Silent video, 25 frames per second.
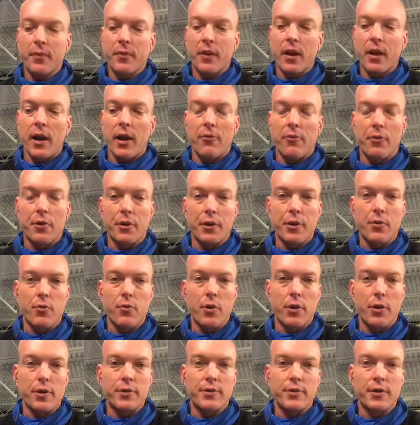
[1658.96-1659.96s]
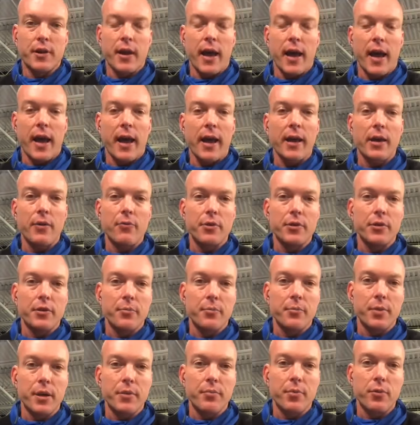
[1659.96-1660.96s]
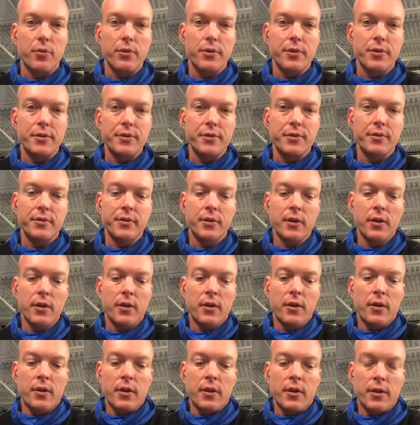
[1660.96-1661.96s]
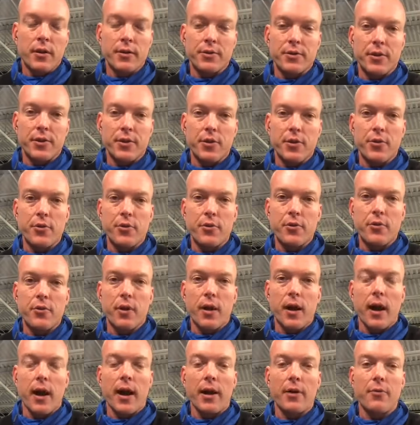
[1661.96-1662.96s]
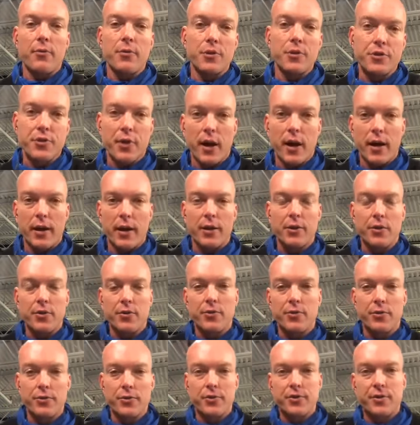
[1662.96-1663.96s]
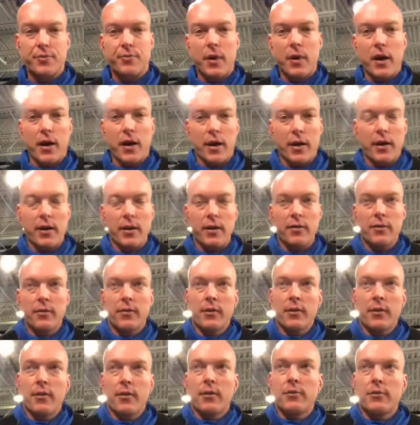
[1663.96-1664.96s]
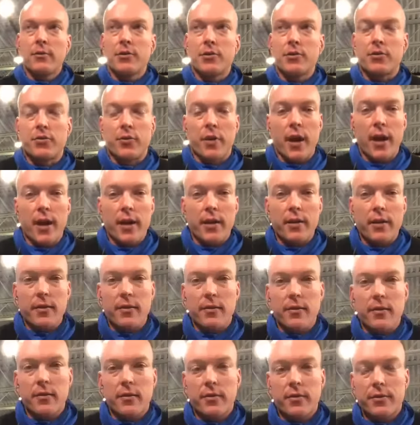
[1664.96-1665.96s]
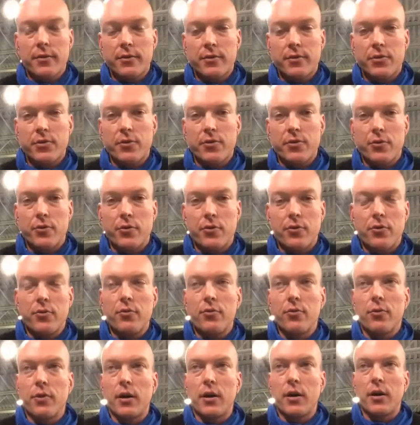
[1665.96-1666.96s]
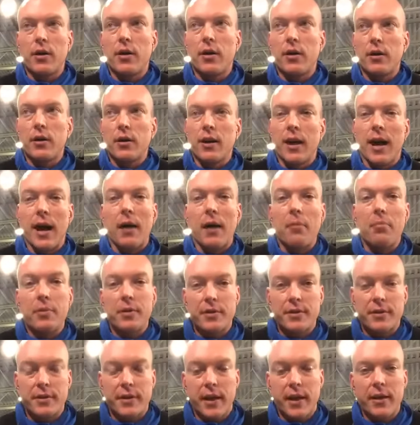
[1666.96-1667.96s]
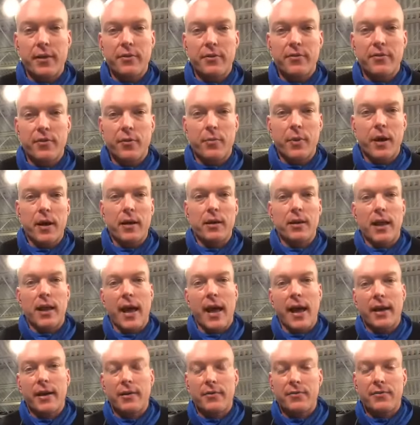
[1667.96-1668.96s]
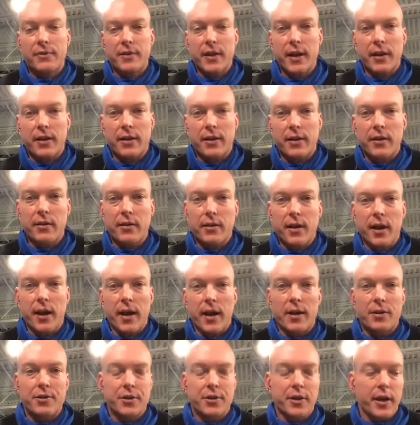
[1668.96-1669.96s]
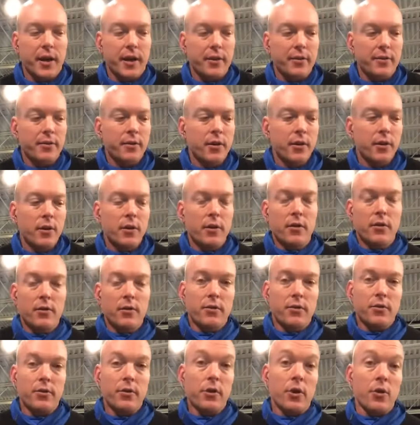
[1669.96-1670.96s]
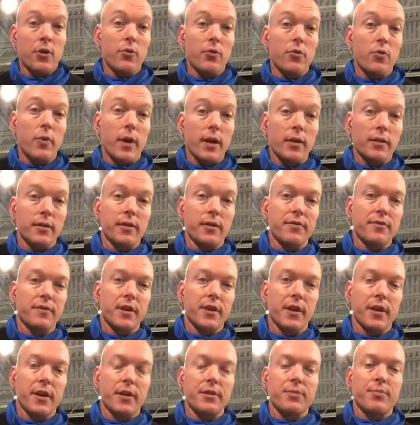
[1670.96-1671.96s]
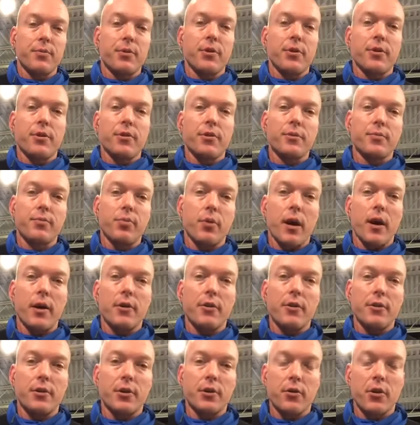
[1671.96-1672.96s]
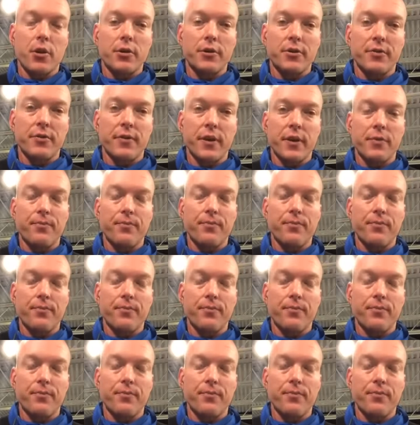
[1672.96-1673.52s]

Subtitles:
I really wanted to hang with the big boys. And so I would try and use my strength to compensate for my lack of technique. I actually had no weightlifting experience prior to CrossFit.